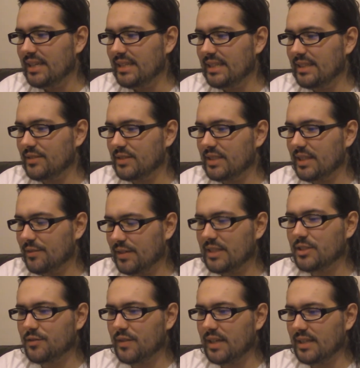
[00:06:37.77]
If
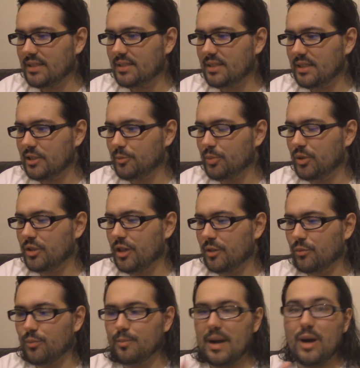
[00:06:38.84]
his face is put
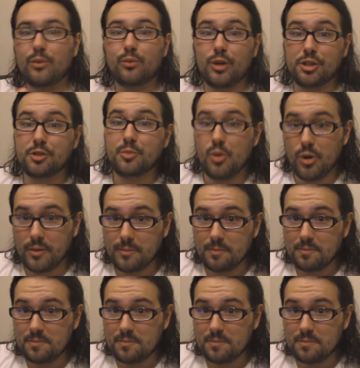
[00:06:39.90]
on Mount Rushmore,